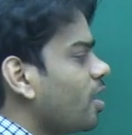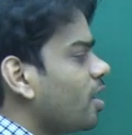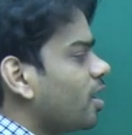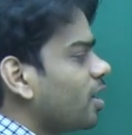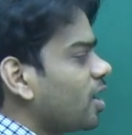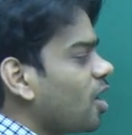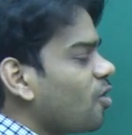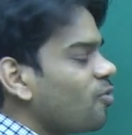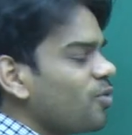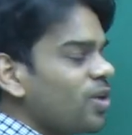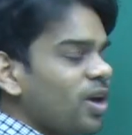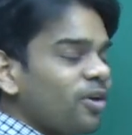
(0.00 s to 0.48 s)

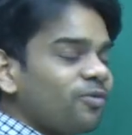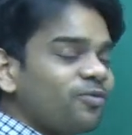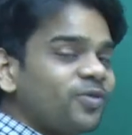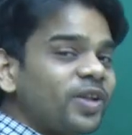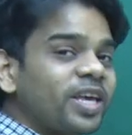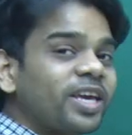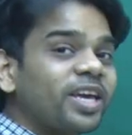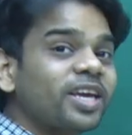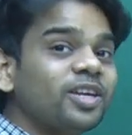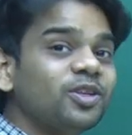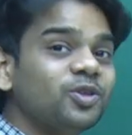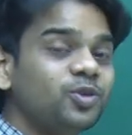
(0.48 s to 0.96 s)
Now we have
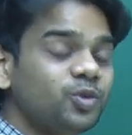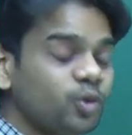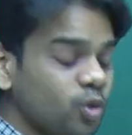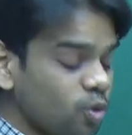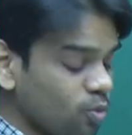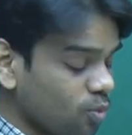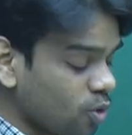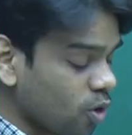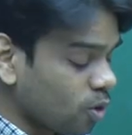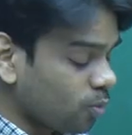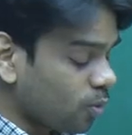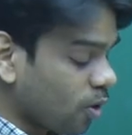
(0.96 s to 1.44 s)
taken two
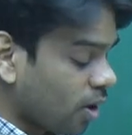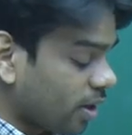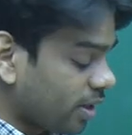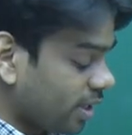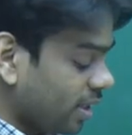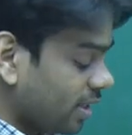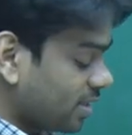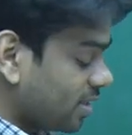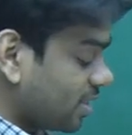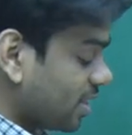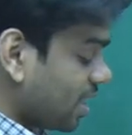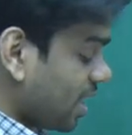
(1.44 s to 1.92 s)
more
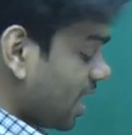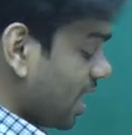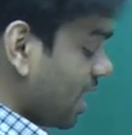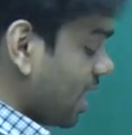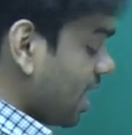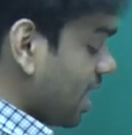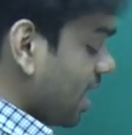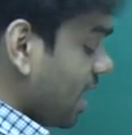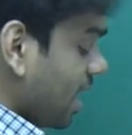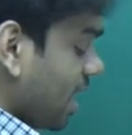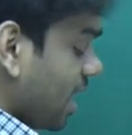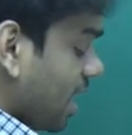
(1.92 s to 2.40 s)
bodies,
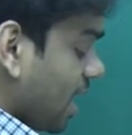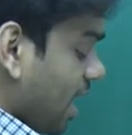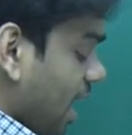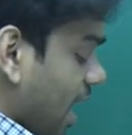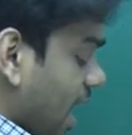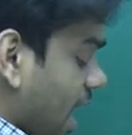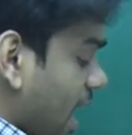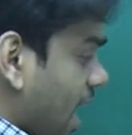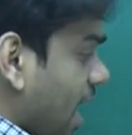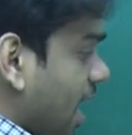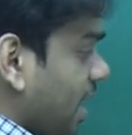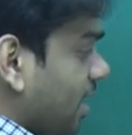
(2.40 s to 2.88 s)
A
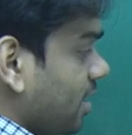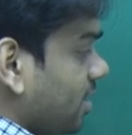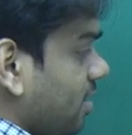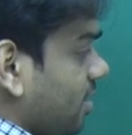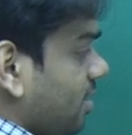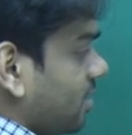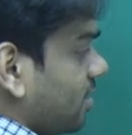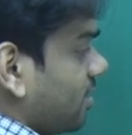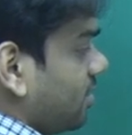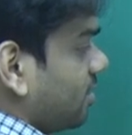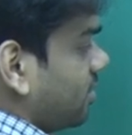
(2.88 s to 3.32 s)
and